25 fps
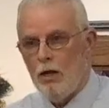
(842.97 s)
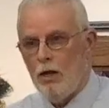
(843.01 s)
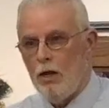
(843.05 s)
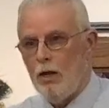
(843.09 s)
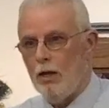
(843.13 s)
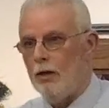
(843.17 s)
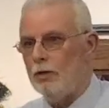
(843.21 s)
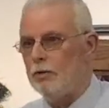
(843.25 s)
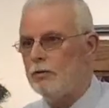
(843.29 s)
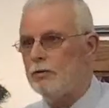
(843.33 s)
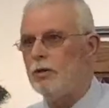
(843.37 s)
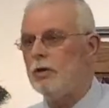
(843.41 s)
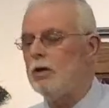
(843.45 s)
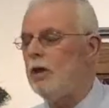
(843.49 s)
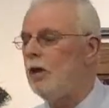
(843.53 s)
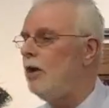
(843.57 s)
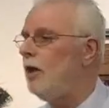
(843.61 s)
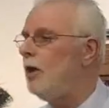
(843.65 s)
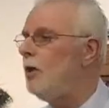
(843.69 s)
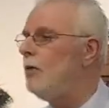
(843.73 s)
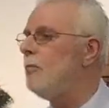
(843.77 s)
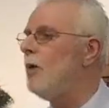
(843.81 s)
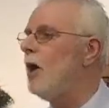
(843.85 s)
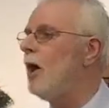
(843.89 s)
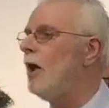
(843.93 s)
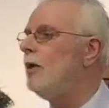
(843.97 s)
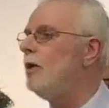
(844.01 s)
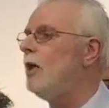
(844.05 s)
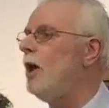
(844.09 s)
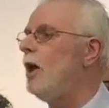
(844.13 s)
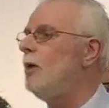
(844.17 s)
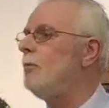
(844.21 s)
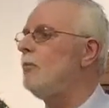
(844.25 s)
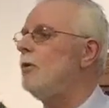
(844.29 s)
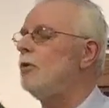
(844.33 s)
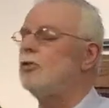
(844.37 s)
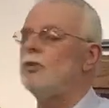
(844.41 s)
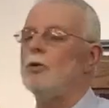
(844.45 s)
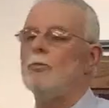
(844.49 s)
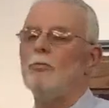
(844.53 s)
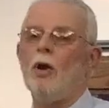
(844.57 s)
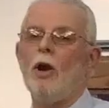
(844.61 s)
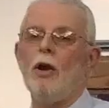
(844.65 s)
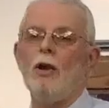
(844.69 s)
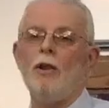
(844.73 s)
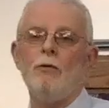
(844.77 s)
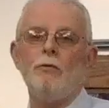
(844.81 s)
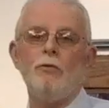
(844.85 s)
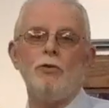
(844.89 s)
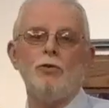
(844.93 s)
Uh, can anybody name us
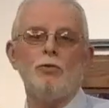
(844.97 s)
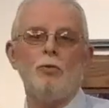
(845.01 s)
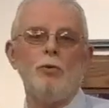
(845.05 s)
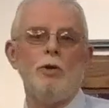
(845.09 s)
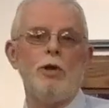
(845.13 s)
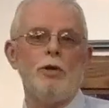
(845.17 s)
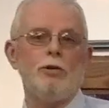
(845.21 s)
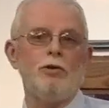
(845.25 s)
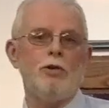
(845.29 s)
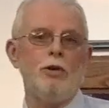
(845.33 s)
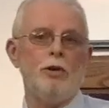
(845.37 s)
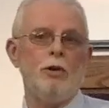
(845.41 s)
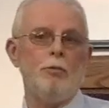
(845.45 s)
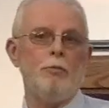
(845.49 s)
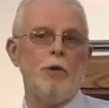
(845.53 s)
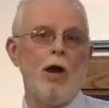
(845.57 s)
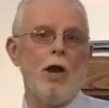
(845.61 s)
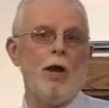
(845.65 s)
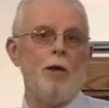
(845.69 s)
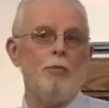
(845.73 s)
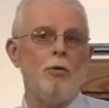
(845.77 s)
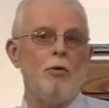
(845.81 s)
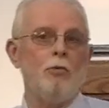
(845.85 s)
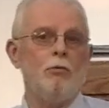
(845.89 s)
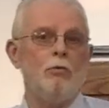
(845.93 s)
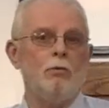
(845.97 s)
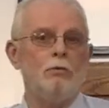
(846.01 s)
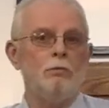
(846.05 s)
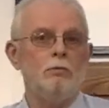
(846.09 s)
somebody that was rich in the Bible?